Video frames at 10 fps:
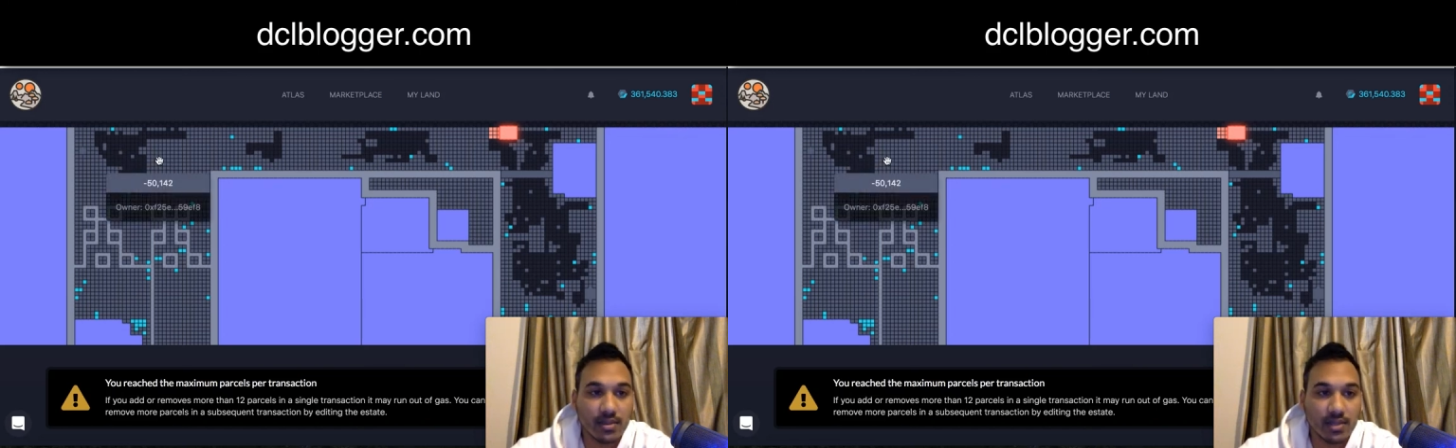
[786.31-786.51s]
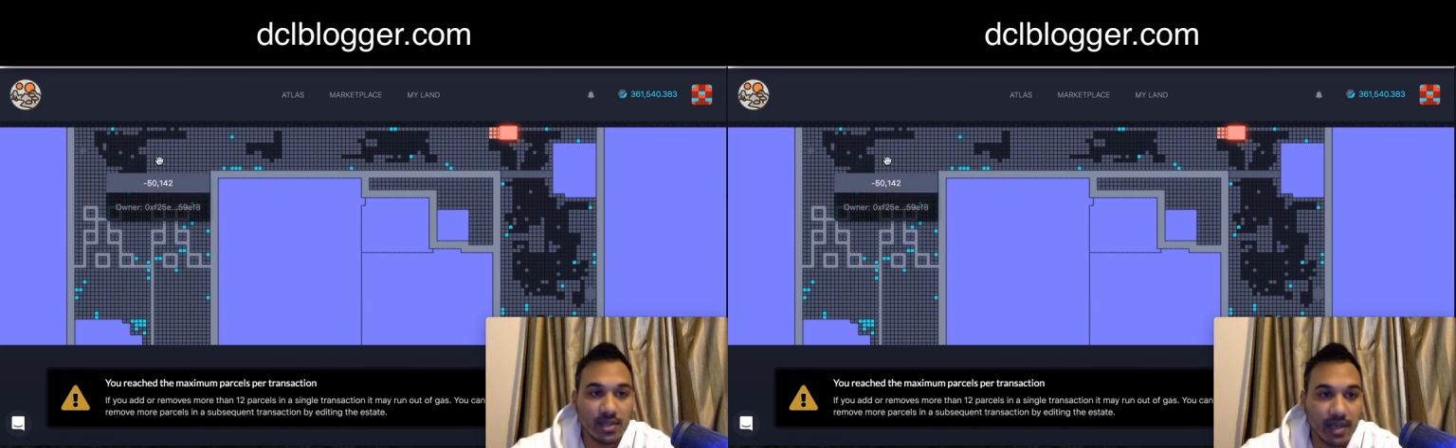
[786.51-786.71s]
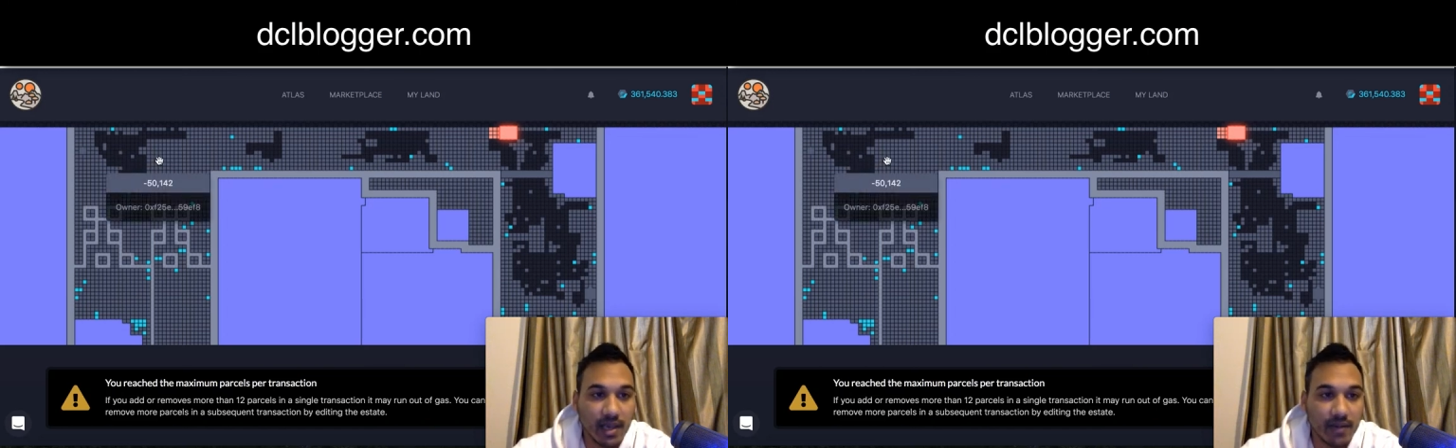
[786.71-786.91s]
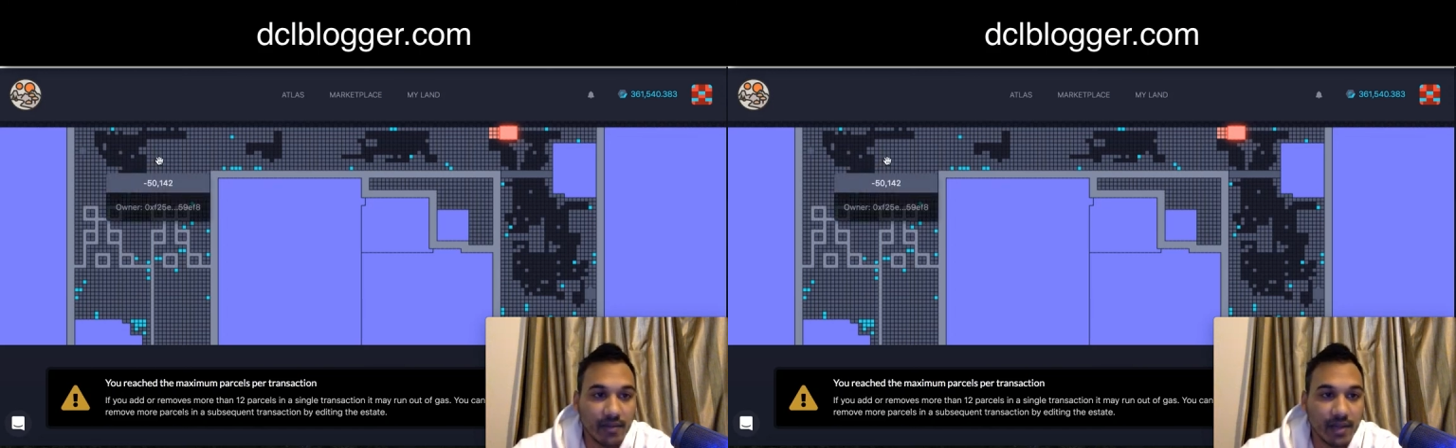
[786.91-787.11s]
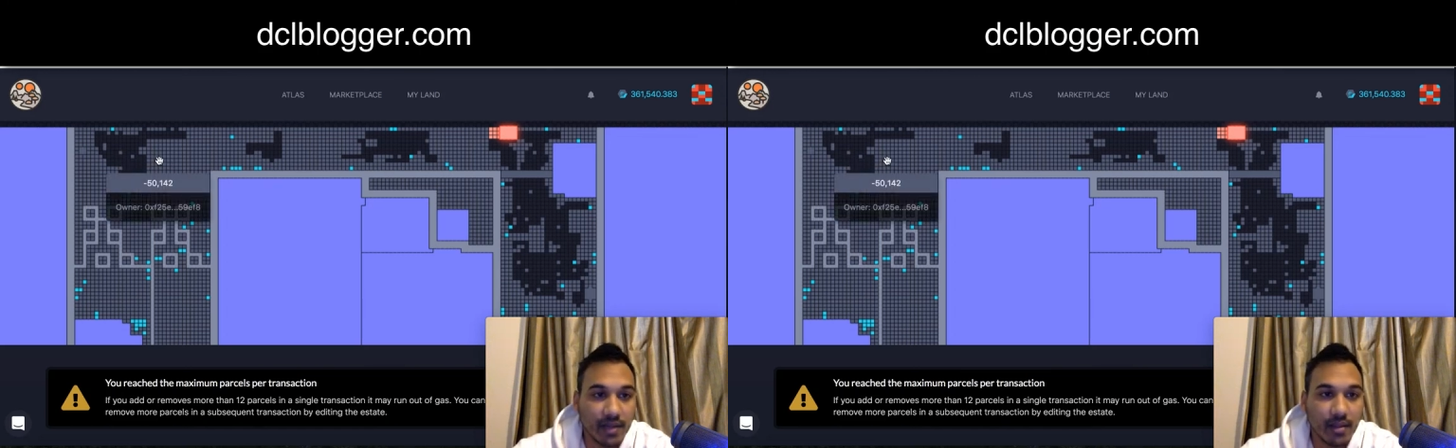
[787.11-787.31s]
So just be
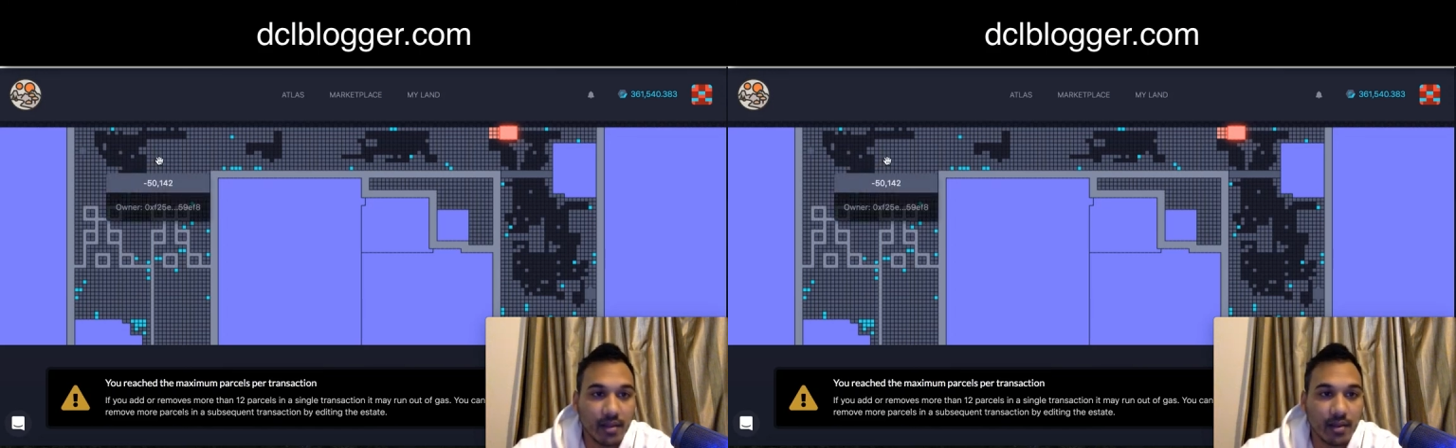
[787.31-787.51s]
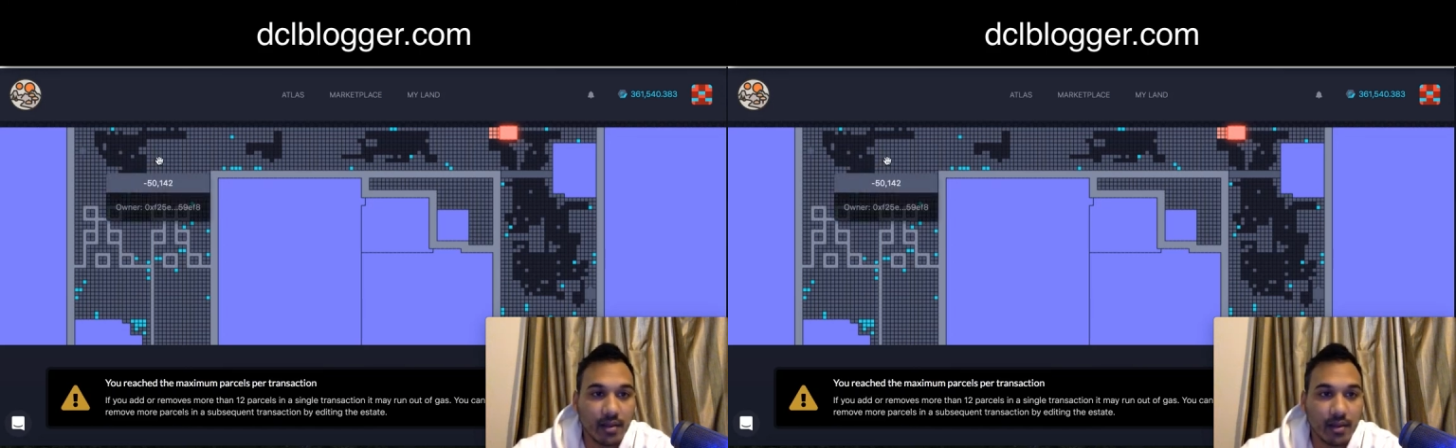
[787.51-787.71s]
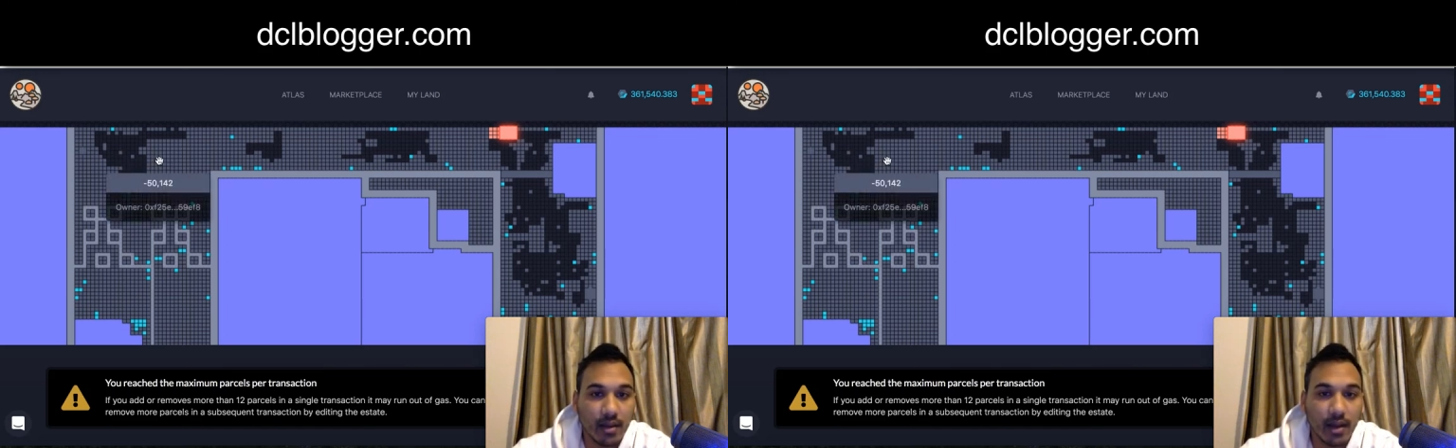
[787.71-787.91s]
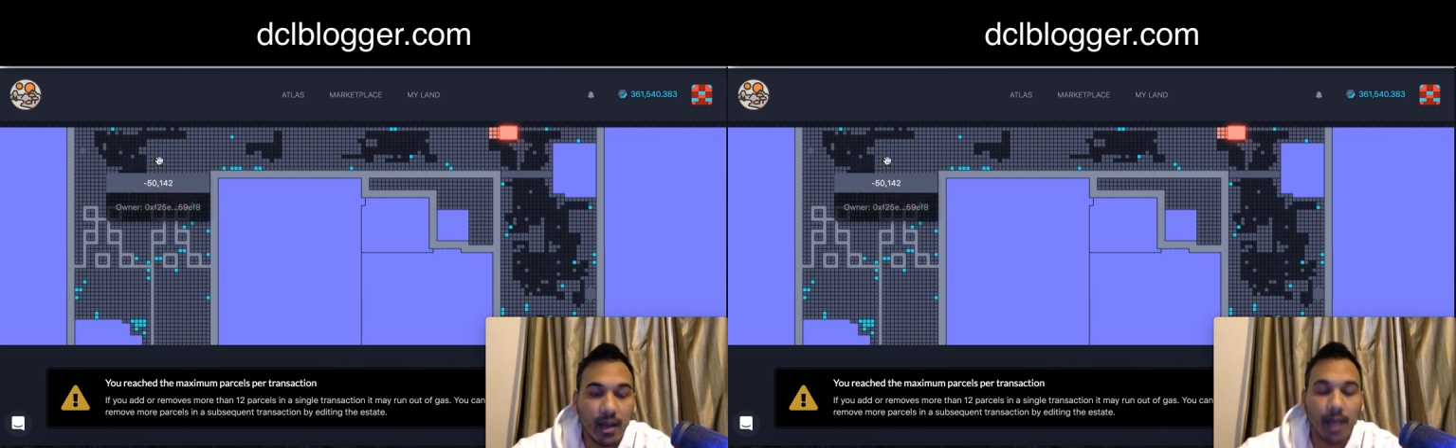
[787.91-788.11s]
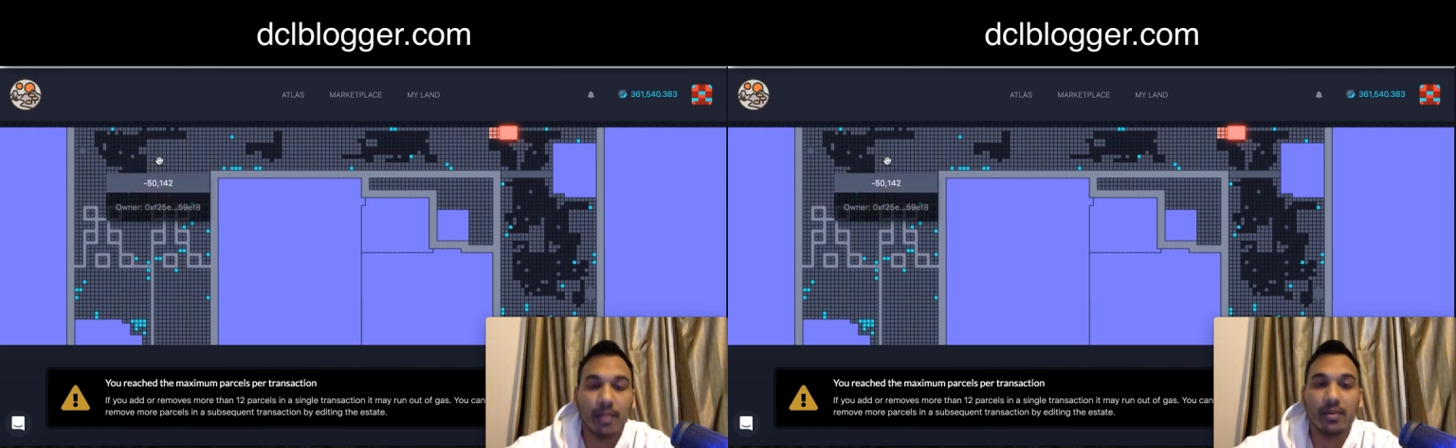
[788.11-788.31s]
careful out there.
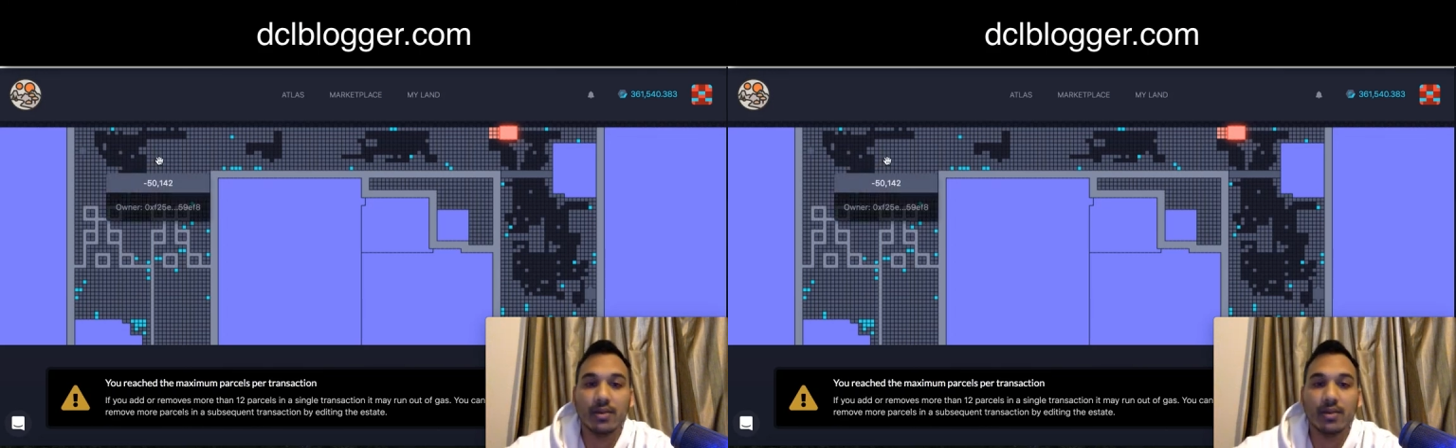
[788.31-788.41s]
Maybe